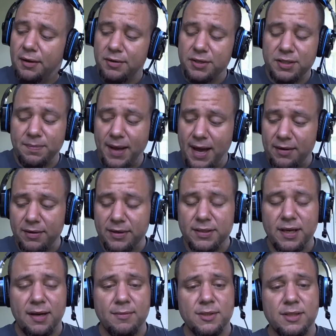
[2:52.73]
I wish the battery
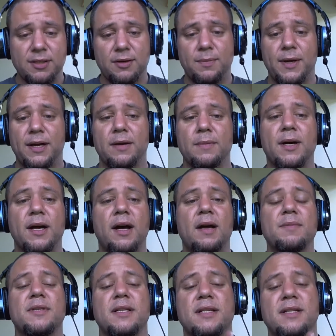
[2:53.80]
time was a little better, but
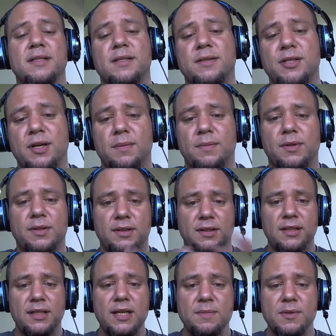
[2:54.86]
Hubsan has jumped
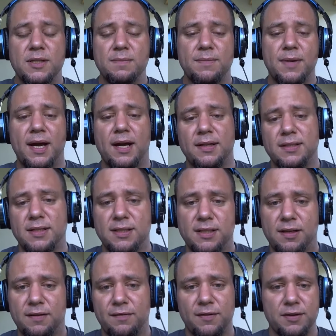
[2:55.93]
leaps and bounds
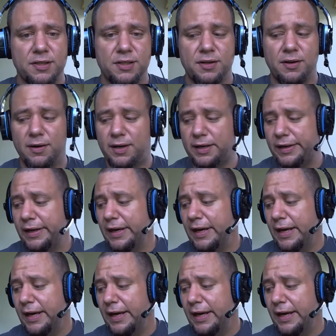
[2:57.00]
since they first started.